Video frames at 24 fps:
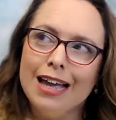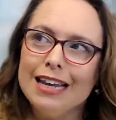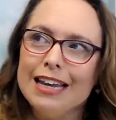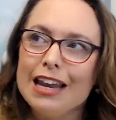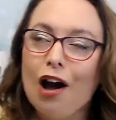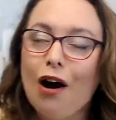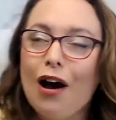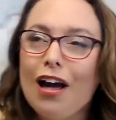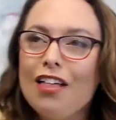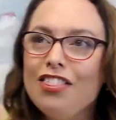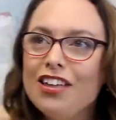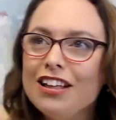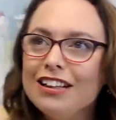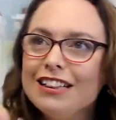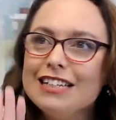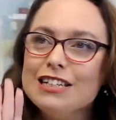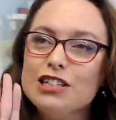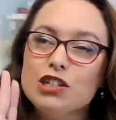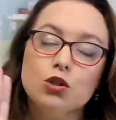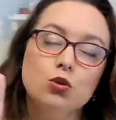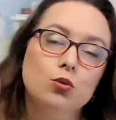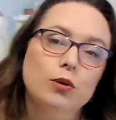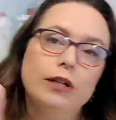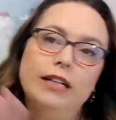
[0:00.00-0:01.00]
Now, I think
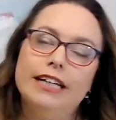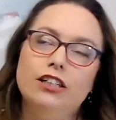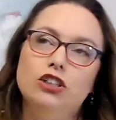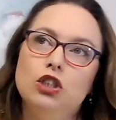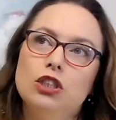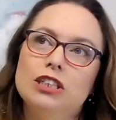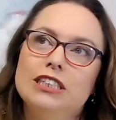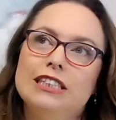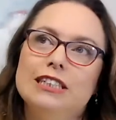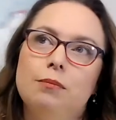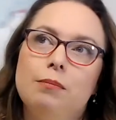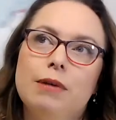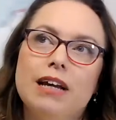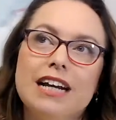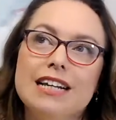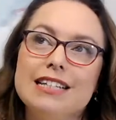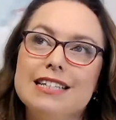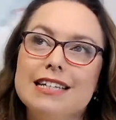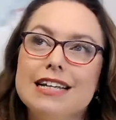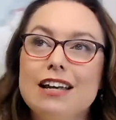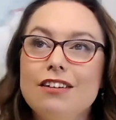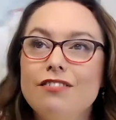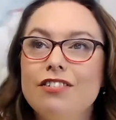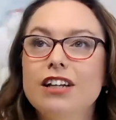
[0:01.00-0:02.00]
this is really interesting
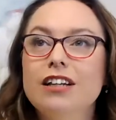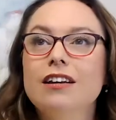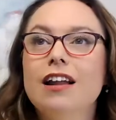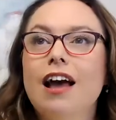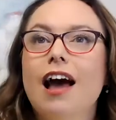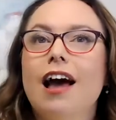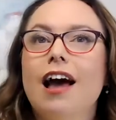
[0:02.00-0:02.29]
because even